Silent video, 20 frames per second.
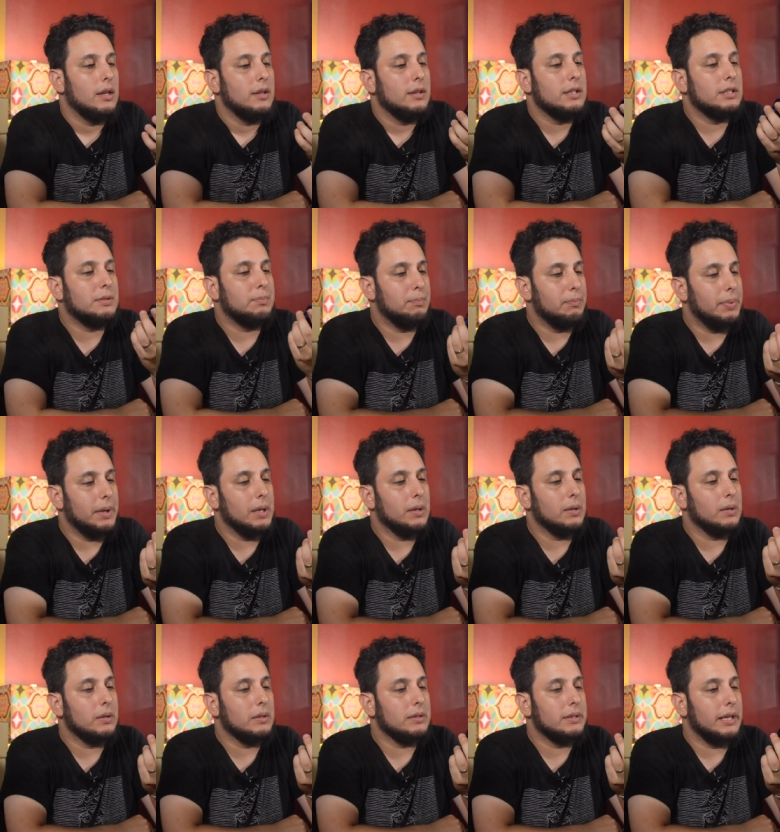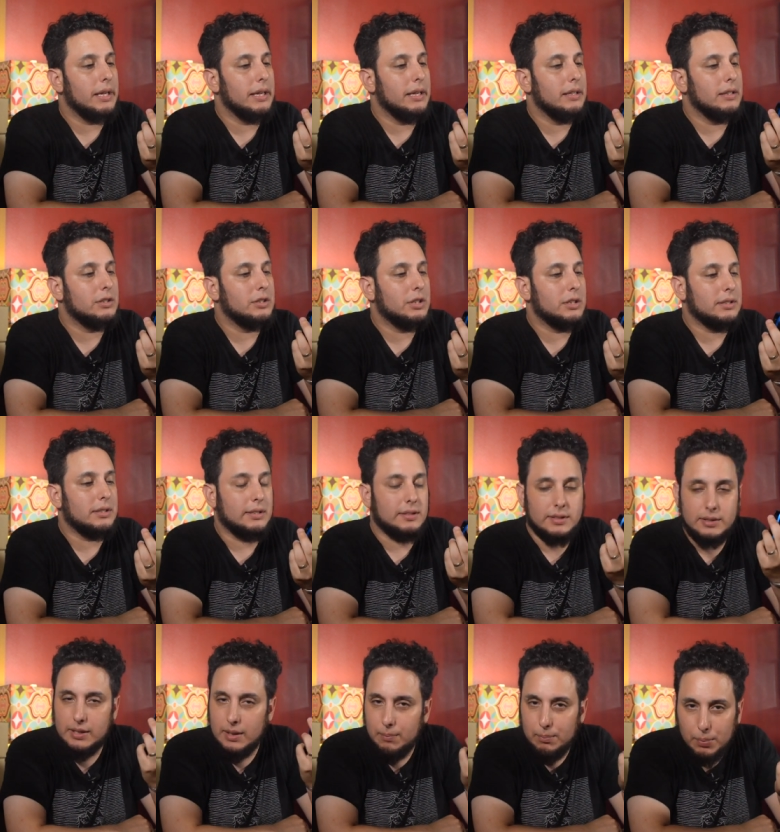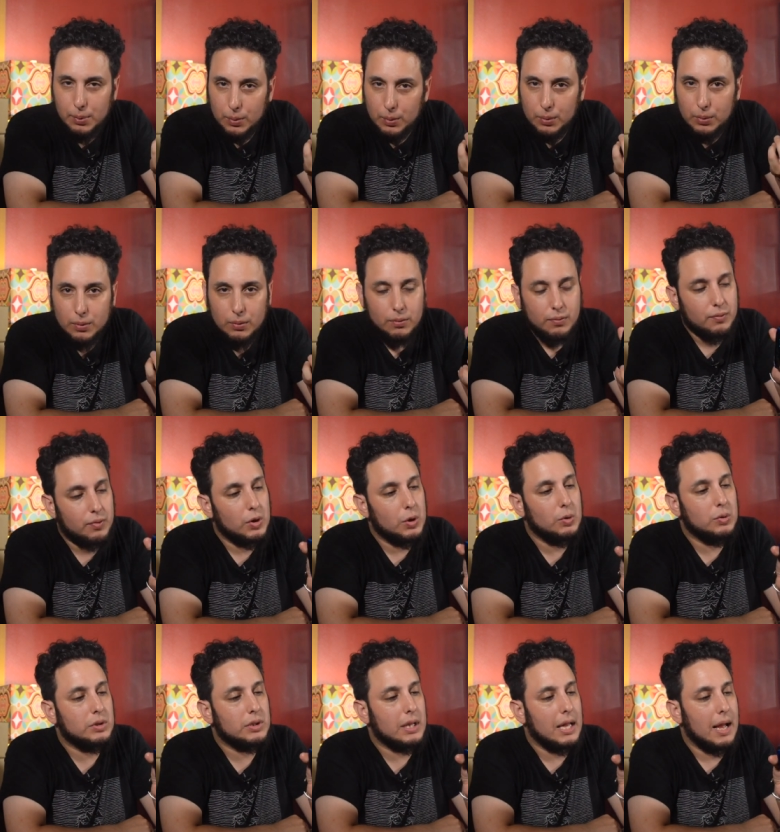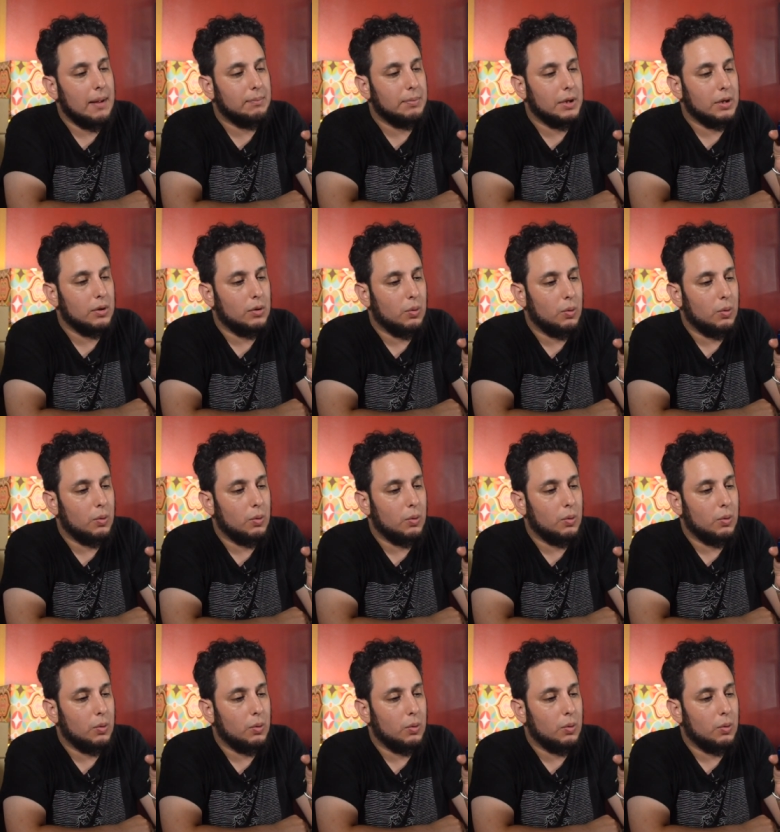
This build is just a simple fused Clapton